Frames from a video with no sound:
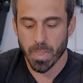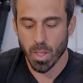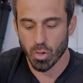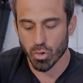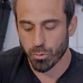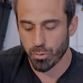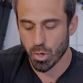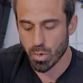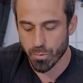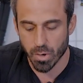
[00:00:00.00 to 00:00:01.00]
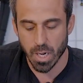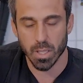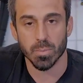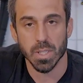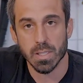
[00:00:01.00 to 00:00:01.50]
there's a few different
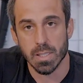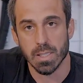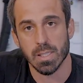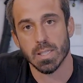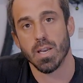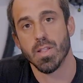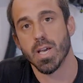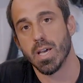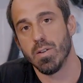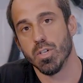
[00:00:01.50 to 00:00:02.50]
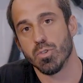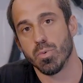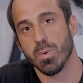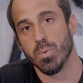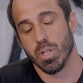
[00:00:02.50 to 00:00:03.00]
elements inside of the head of this
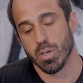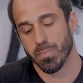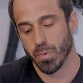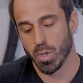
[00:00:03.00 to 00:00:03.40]
rebreather.